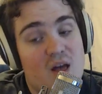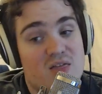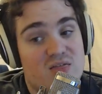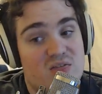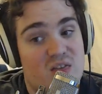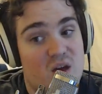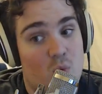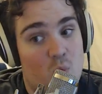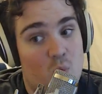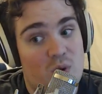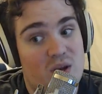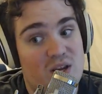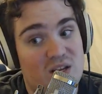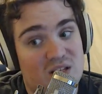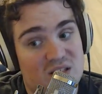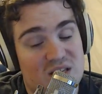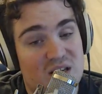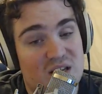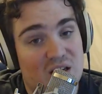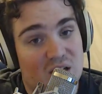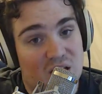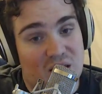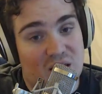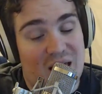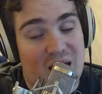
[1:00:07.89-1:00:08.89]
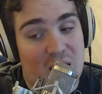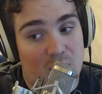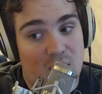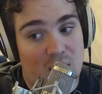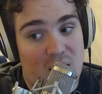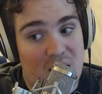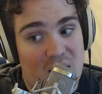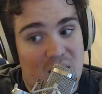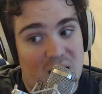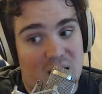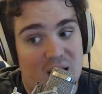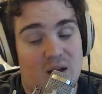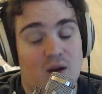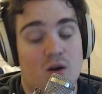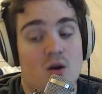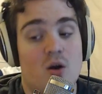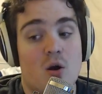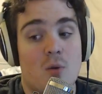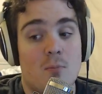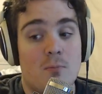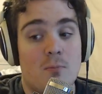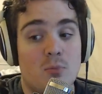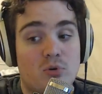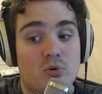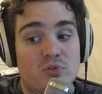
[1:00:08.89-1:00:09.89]
that we see Cloud9
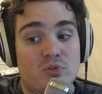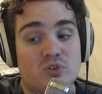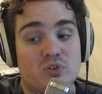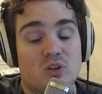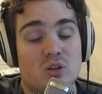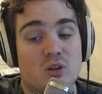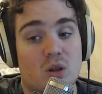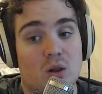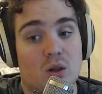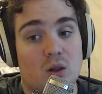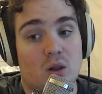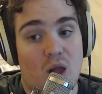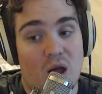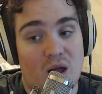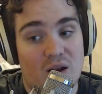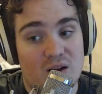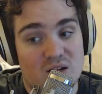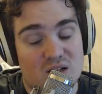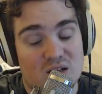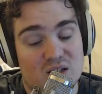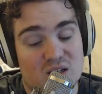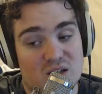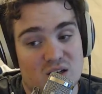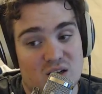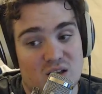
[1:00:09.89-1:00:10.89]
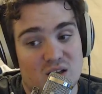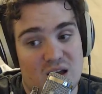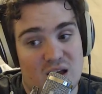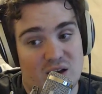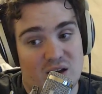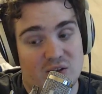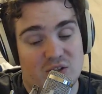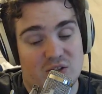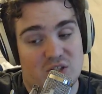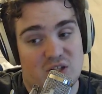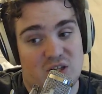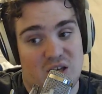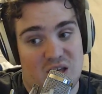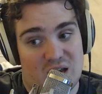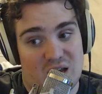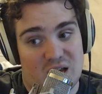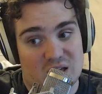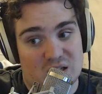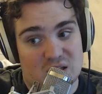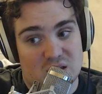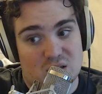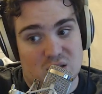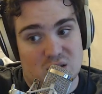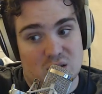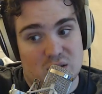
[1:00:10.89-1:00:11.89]
move to the London
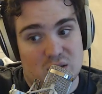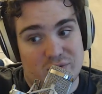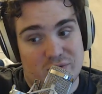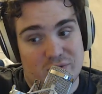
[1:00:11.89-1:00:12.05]
LCS